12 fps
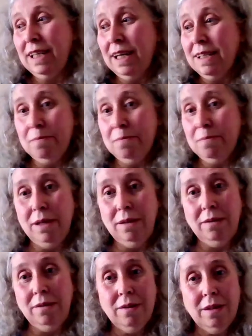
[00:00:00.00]
that's
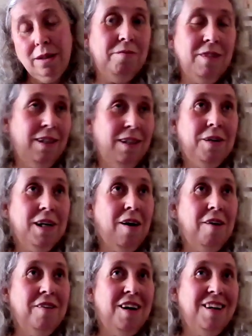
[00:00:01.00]
been you know, I
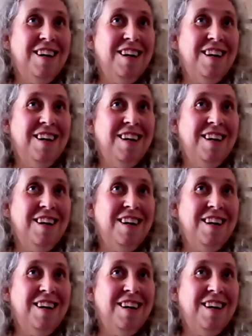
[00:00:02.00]
can't